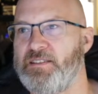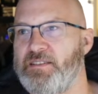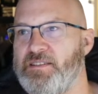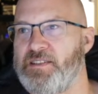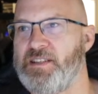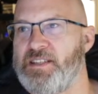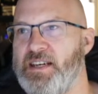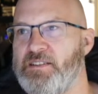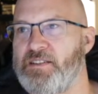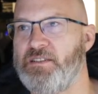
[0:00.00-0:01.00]
to
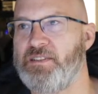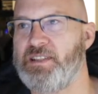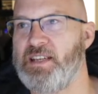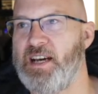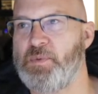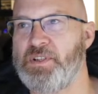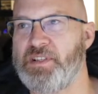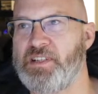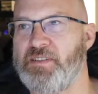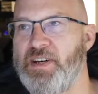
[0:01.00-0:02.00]
detect on the output of the
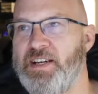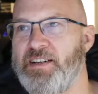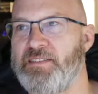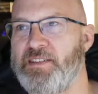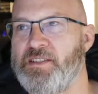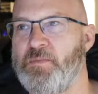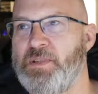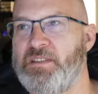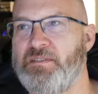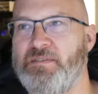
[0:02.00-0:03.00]
conveyor,
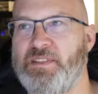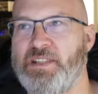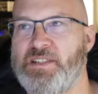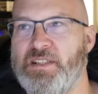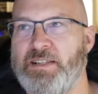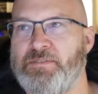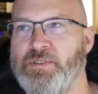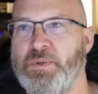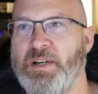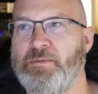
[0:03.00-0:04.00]
assuming that it's a left to
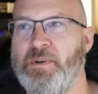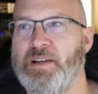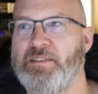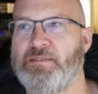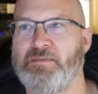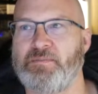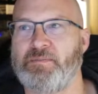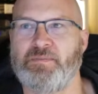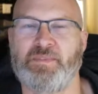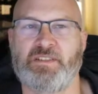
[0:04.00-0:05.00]
right run.
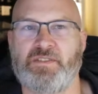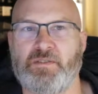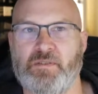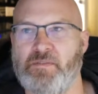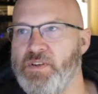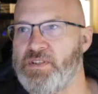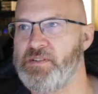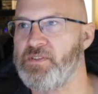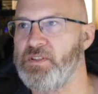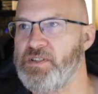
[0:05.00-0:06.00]
You could do it reverse, of
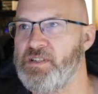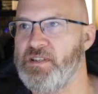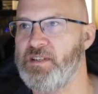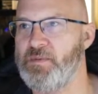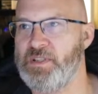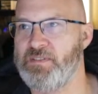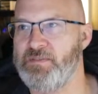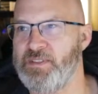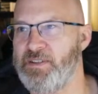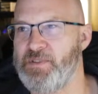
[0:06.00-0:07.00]
course, but
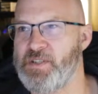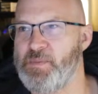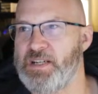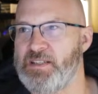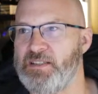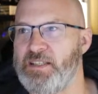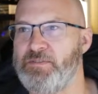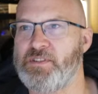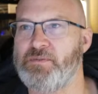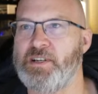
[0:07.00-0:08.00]
I've just marked it left
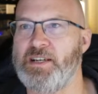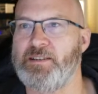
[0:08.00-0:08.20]
and right.